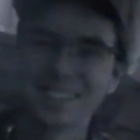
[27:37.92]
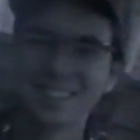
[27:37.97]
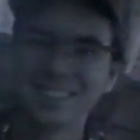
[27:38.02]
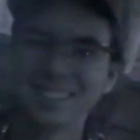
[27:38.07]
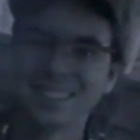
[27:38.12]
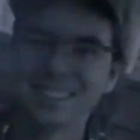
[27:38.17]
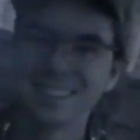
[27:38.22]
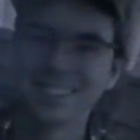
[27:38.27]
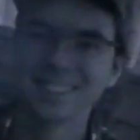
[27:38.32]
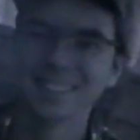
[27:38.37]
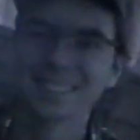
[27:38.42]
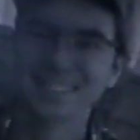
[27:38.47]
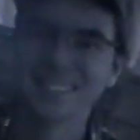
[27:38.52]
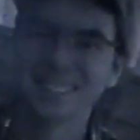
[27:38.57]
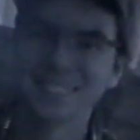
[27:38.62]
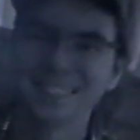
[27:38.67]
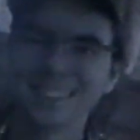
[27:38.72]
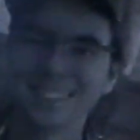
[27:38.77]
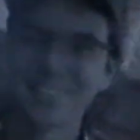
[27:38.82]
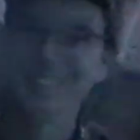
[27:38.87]
Reish.
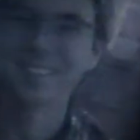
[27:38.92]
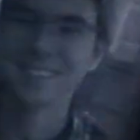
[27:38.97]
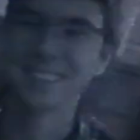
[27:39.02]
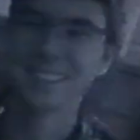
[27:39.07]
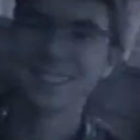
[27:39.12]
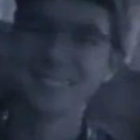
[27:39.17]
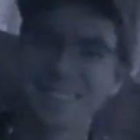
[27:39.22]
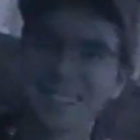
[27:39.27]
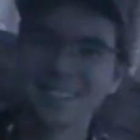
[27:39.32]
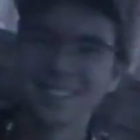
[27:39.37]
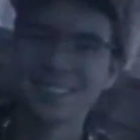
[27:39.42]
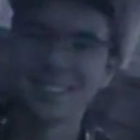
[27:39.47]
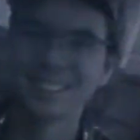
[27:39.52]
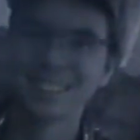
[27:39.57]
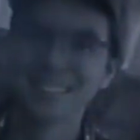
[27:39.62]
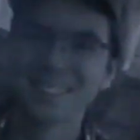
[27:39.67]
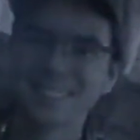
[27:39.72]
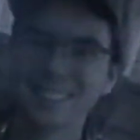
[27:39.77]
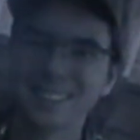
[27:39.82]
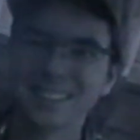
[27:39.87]
And he has a
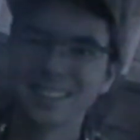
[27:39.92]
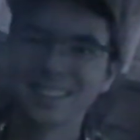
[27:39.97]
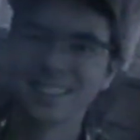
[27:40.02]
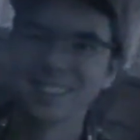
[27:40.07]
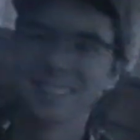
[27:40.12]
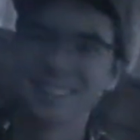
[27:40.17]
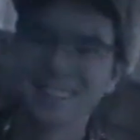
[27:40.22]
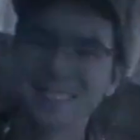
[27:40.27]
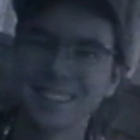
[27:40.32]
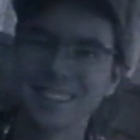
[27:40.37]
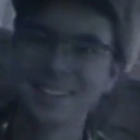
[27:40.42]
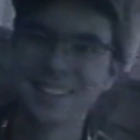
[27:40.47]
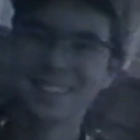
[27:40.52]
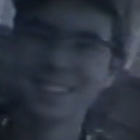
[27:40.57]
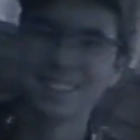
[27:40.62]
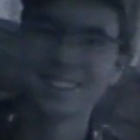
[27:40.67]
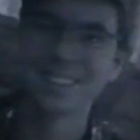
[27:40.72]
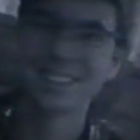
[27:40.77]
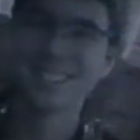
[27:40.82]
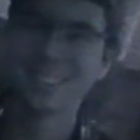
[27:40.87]
YouTube channel
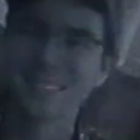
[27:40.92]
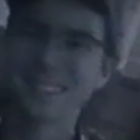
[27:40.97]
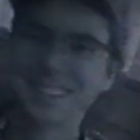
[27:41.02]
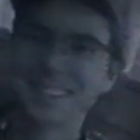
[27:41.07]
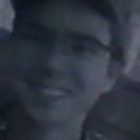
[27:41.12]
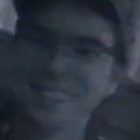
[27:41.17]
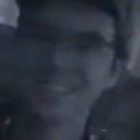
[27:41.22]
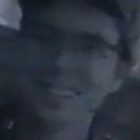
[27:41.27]
and a